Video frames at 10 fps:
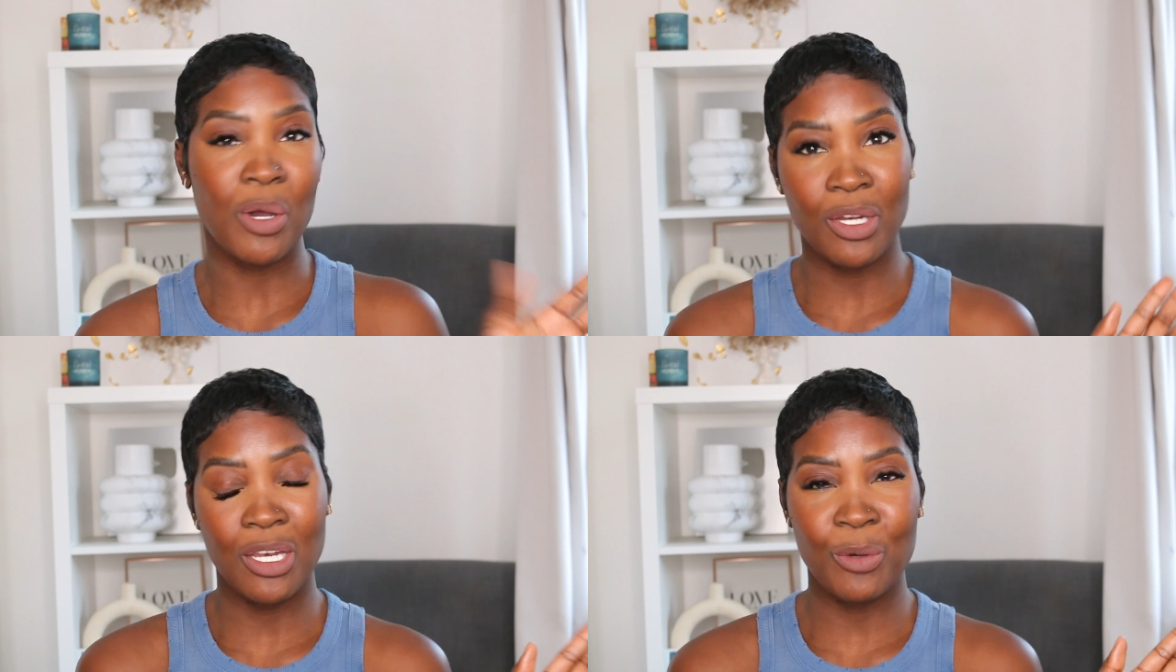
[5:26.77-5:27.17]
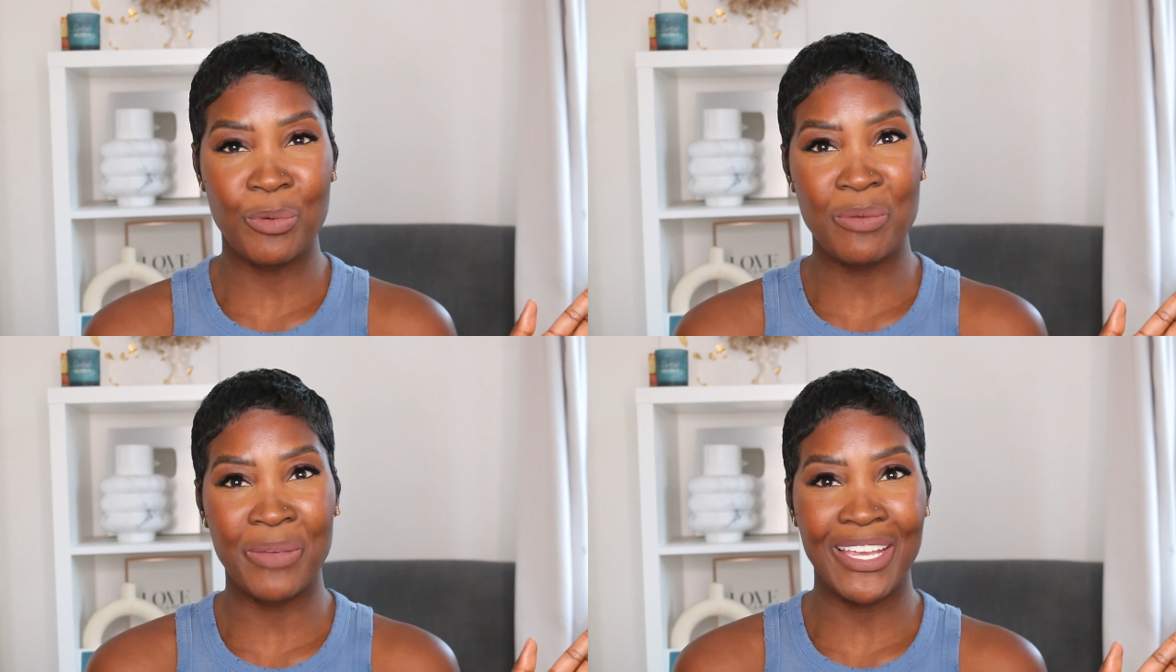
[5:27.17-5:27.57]
on a little
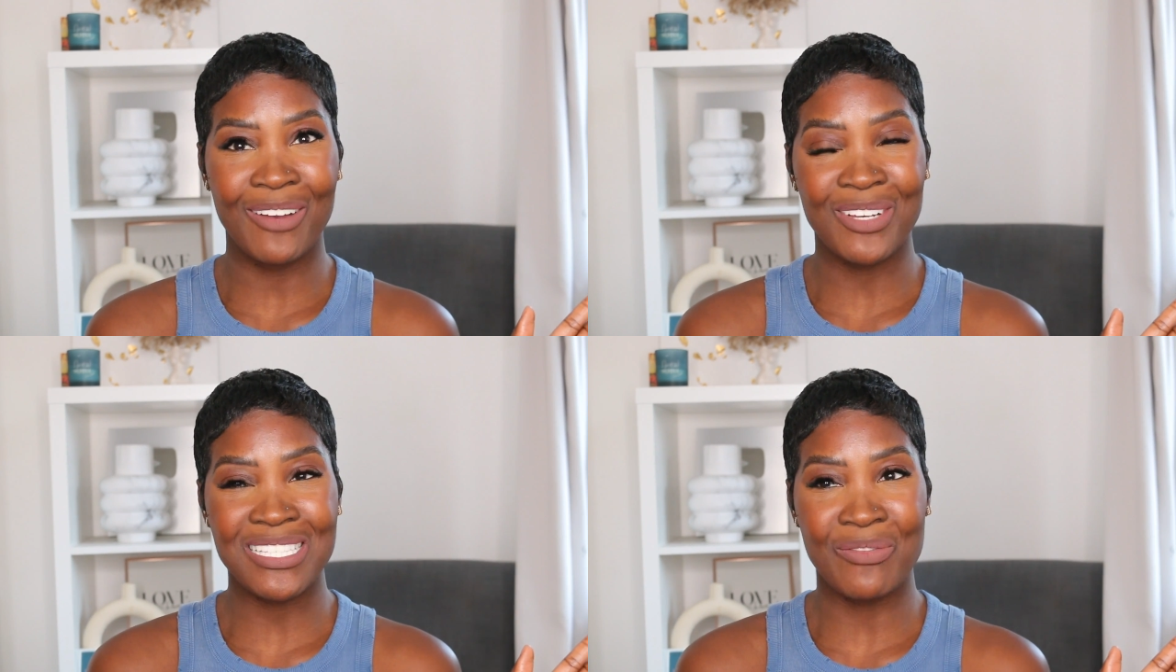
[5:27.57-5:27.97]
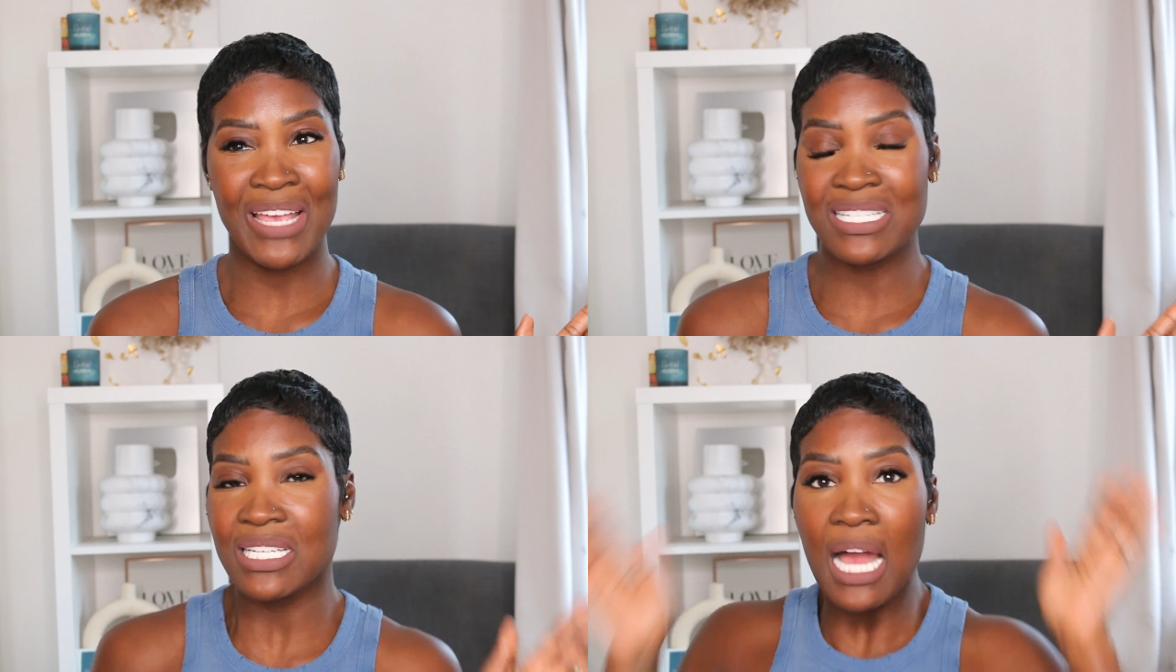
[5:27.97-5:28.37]
bit of makeup because I'm
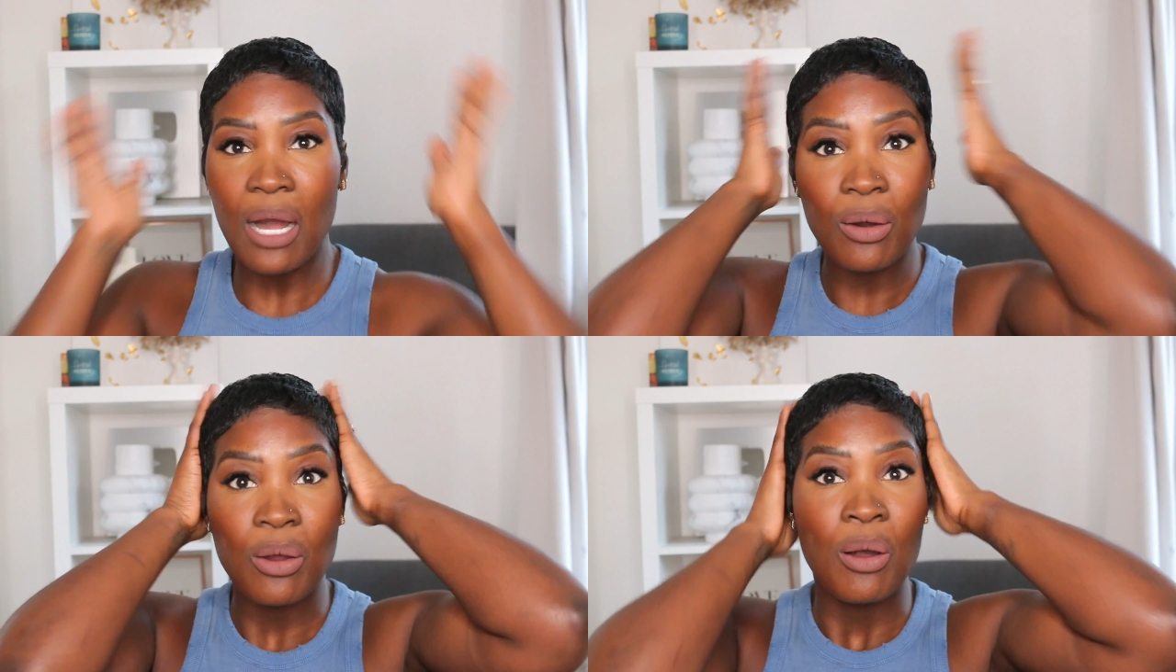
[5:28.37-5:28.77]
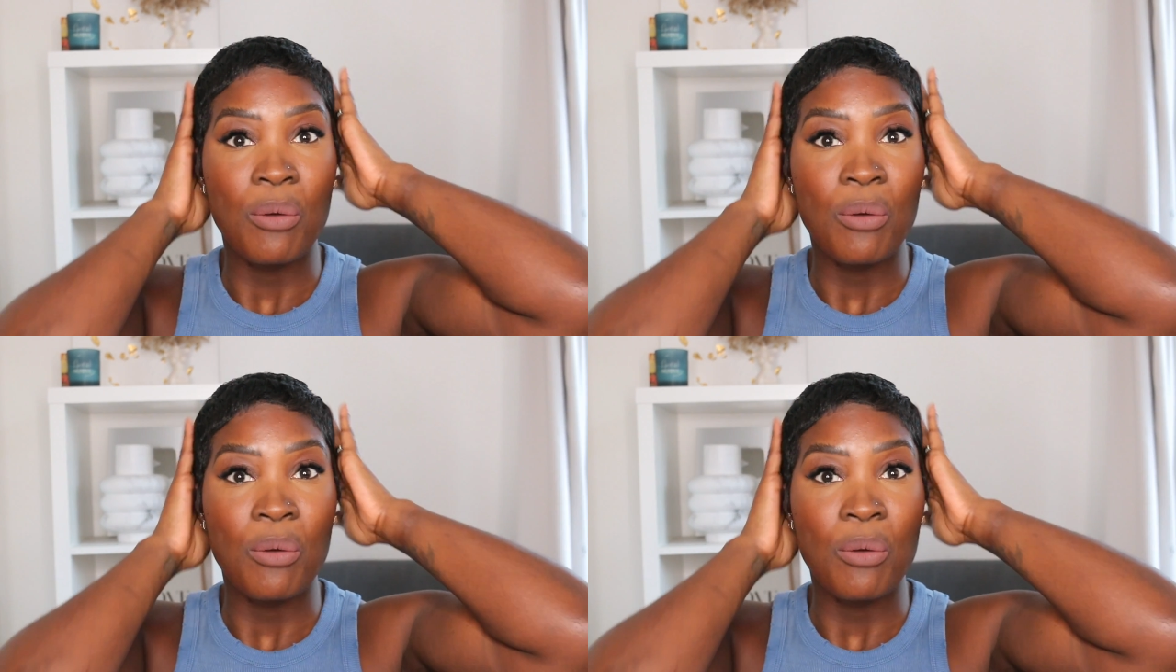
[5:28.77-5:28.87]
heading out,